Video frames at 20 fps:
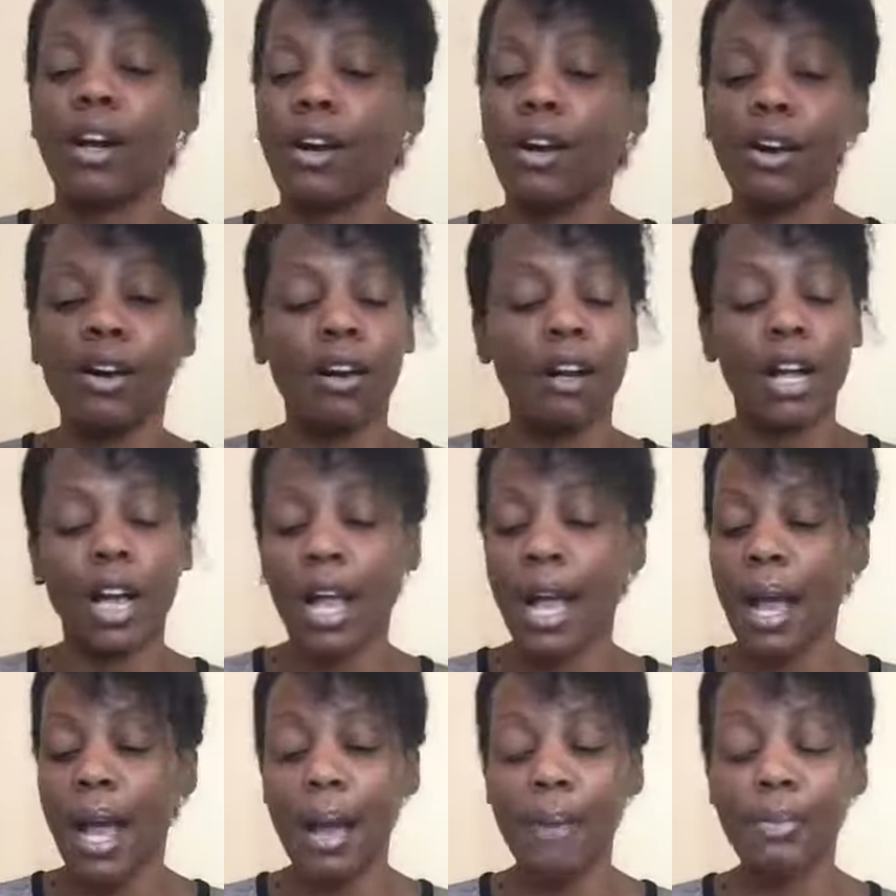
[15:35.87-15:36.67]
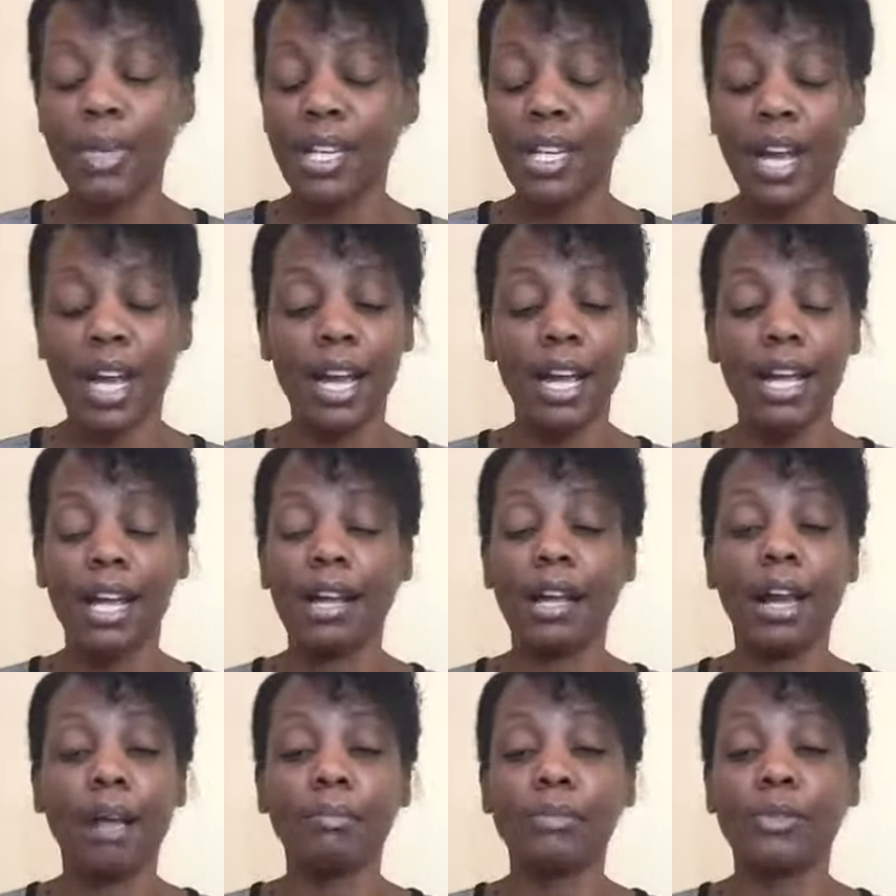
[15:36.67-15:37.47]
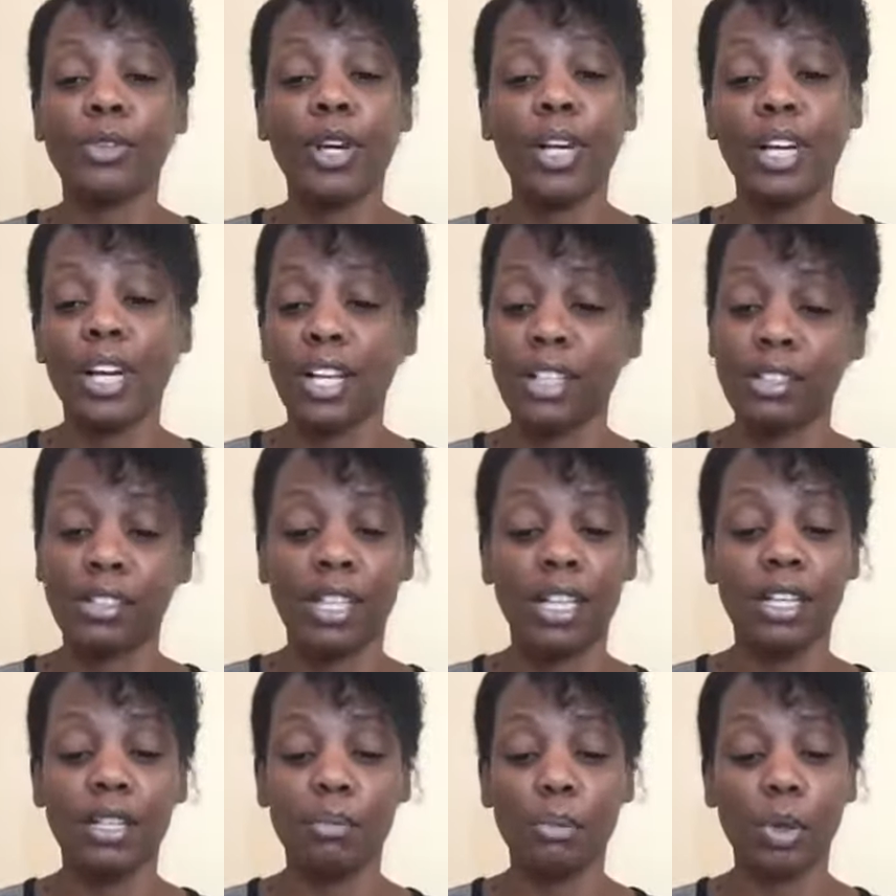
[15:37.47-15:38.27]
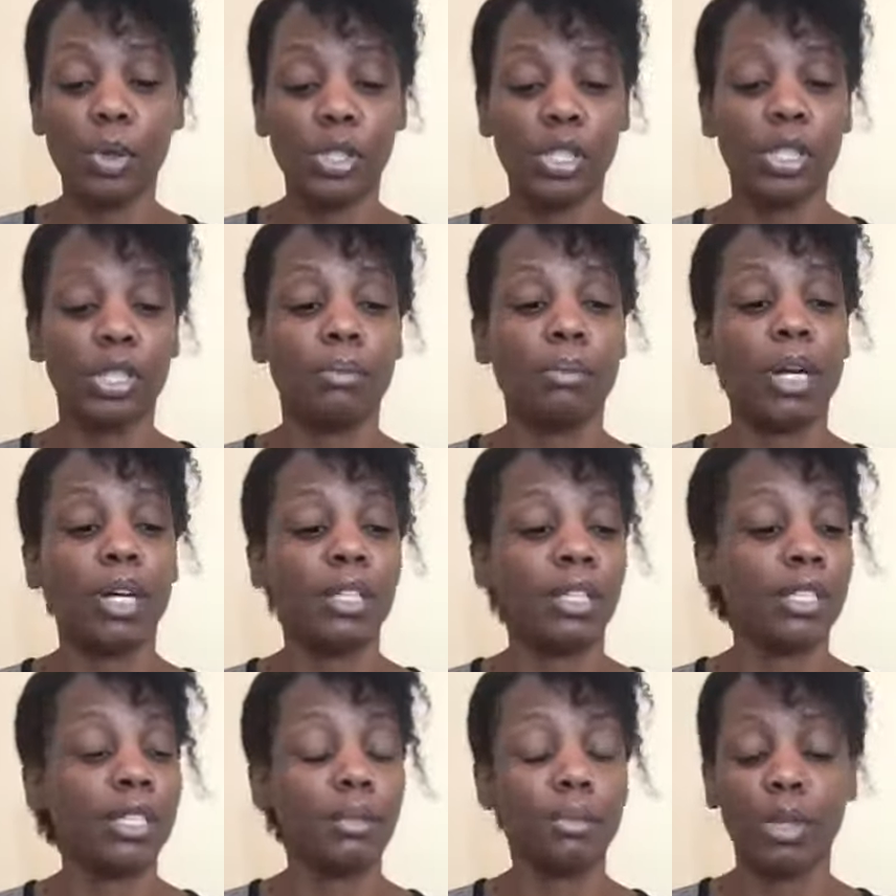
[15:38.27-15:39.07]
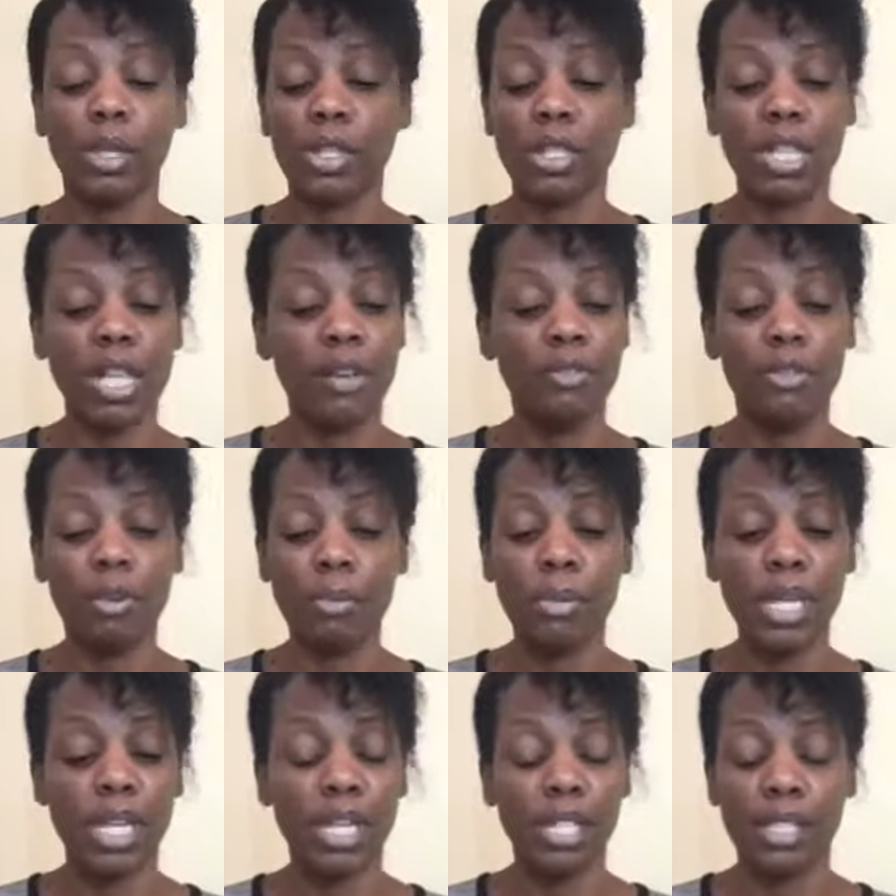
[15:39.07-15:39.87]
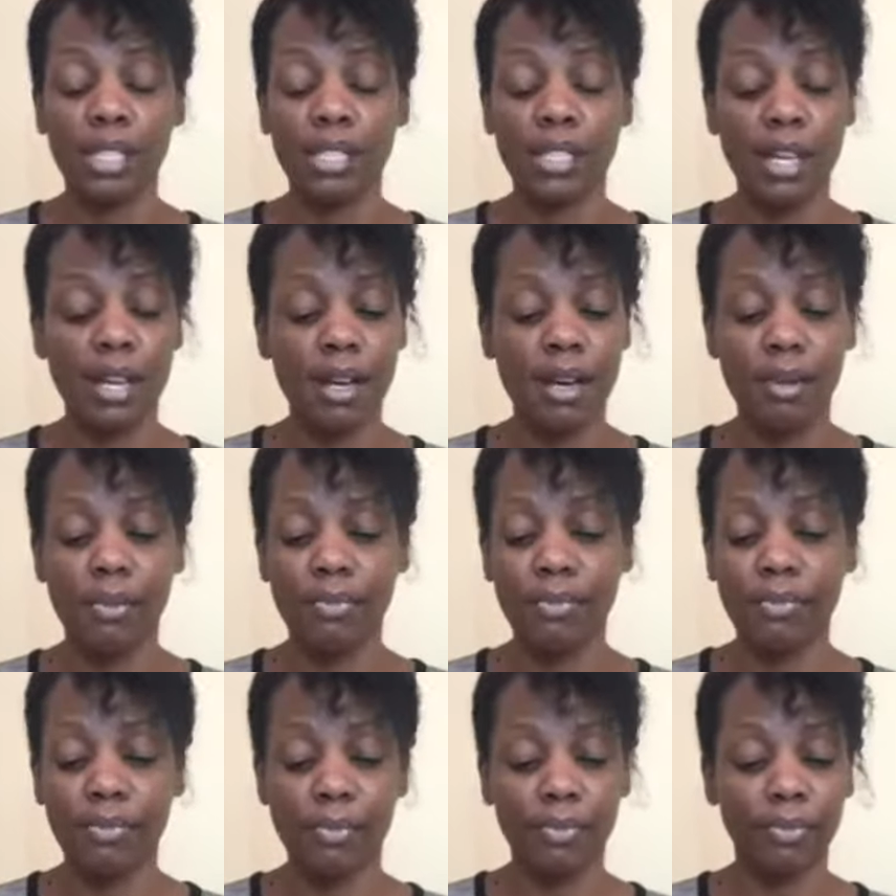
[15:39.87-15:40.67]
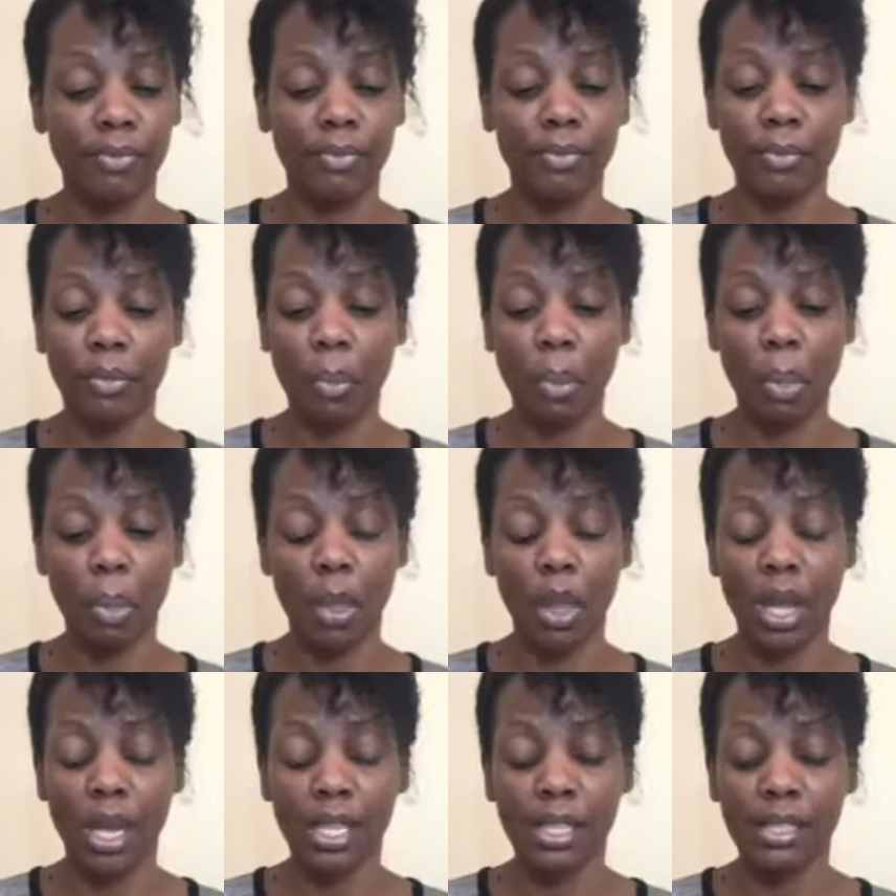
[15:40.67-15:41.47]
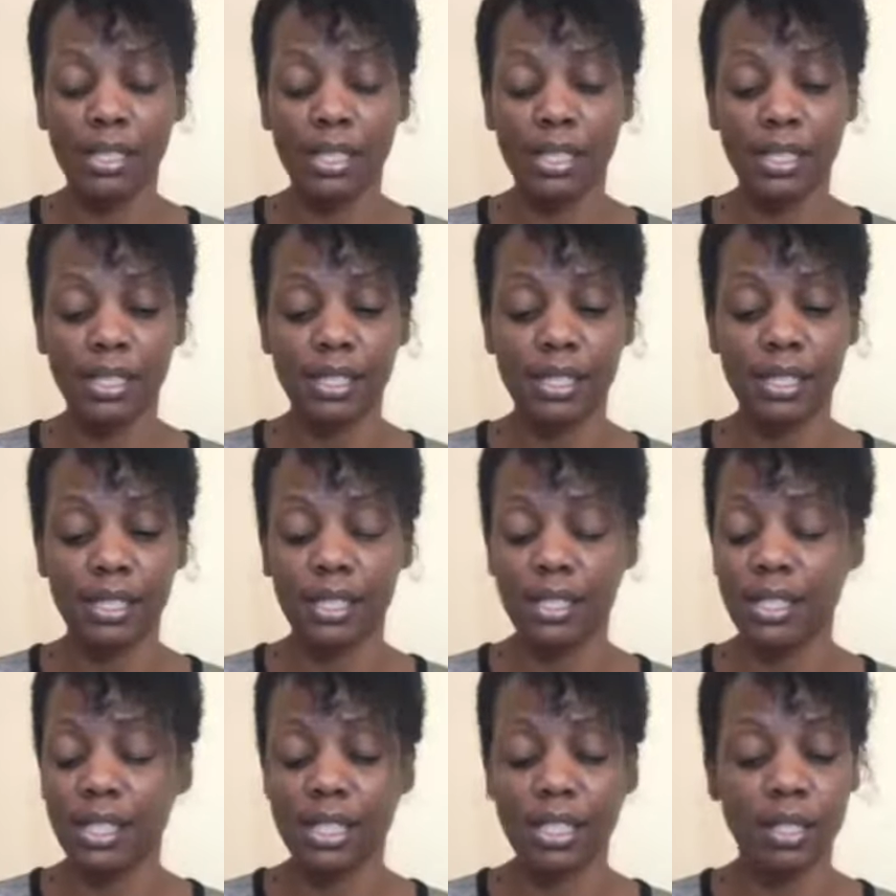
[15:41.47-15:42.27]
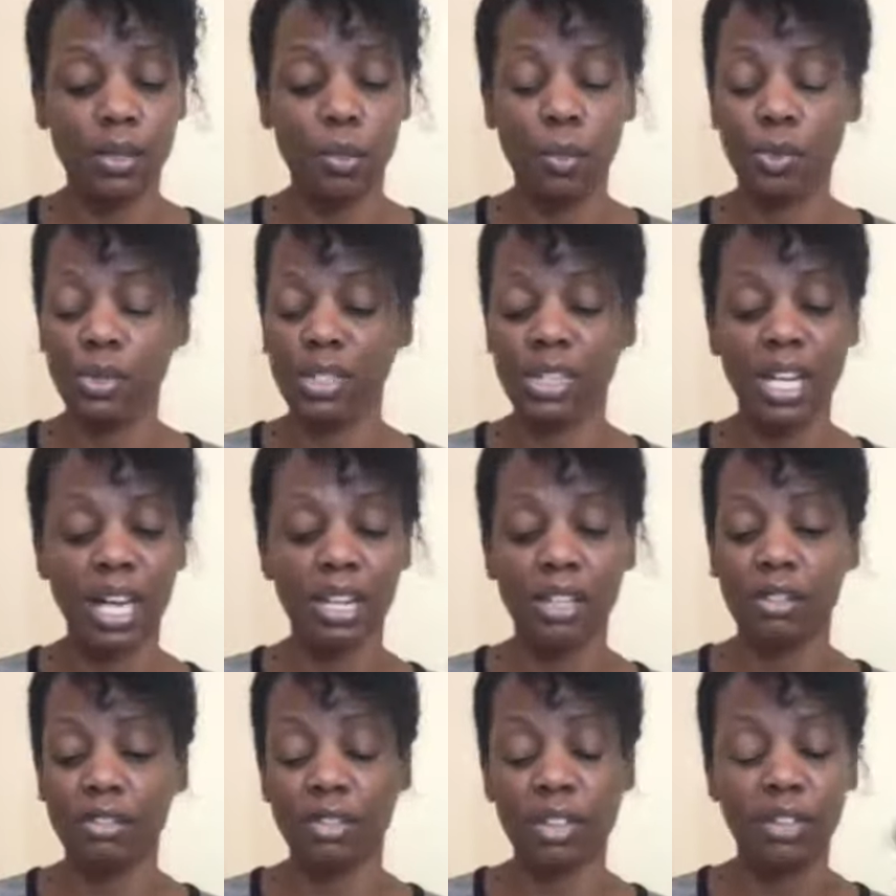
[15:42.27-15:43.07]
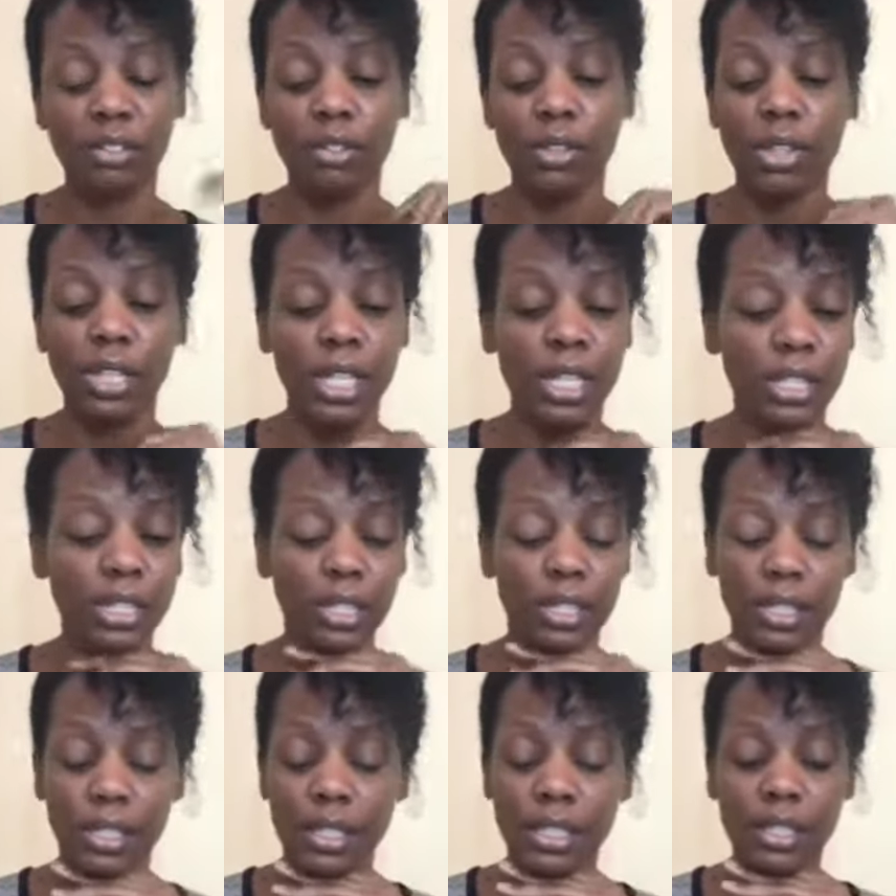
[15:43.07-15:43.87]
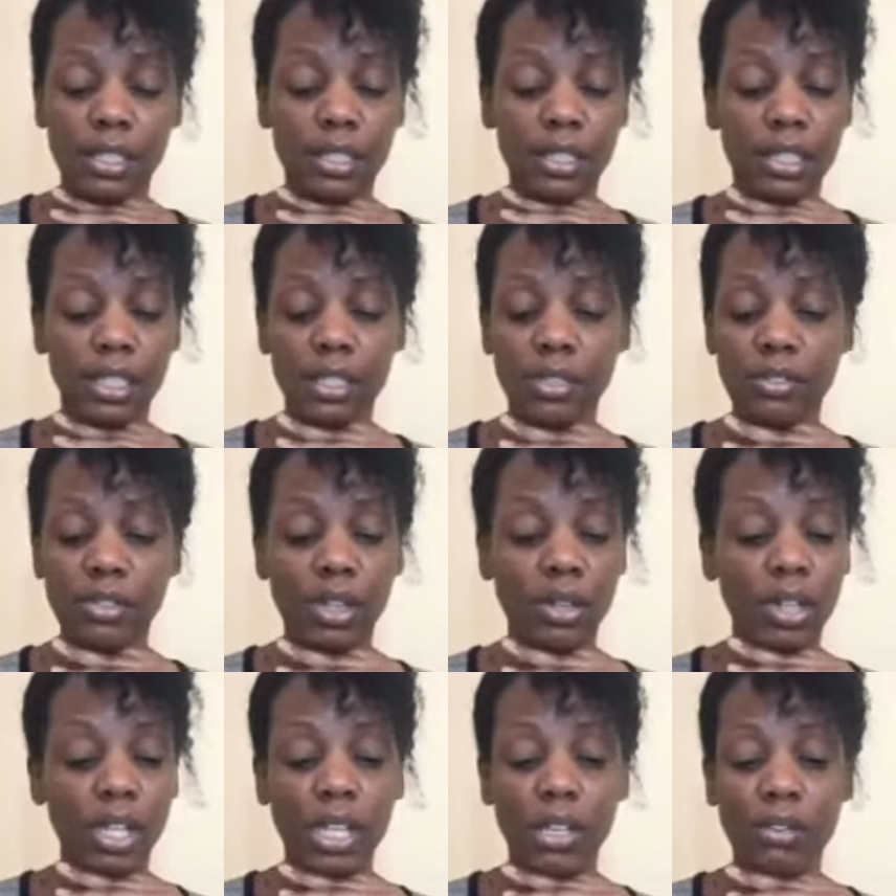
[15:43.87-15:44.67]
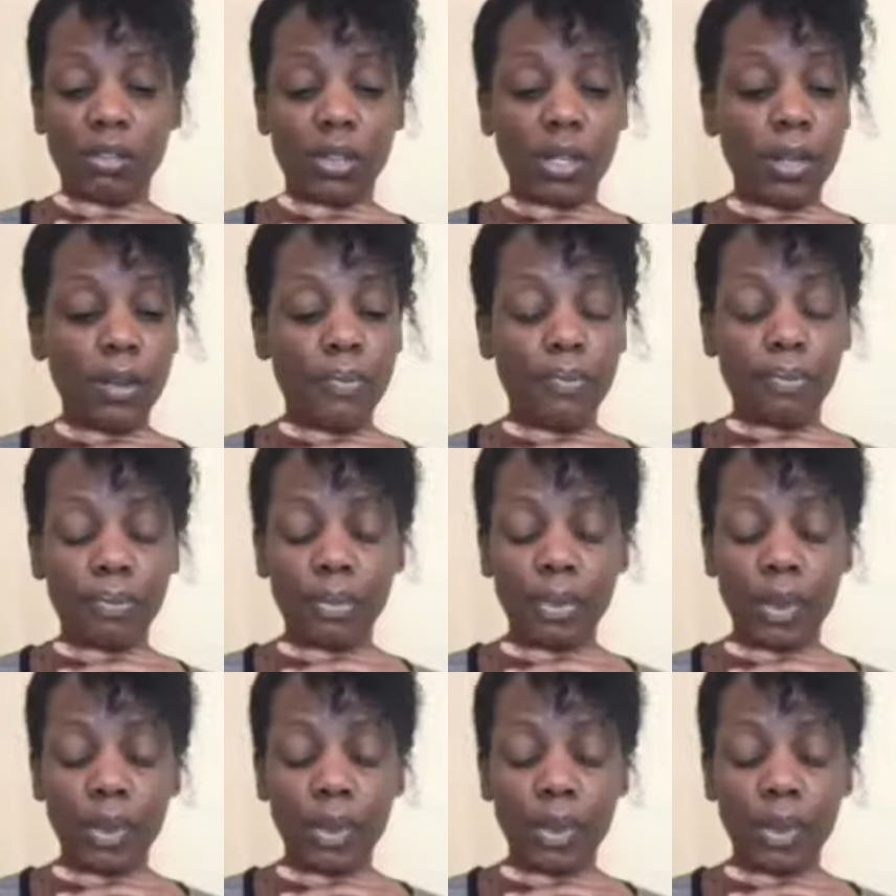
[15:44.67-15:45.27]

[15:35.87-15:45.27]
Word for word: oh i mean i i'm trying not to get emotional about this because for me it's uh it's it's it's just the worst kind of evil it's it's it's very evil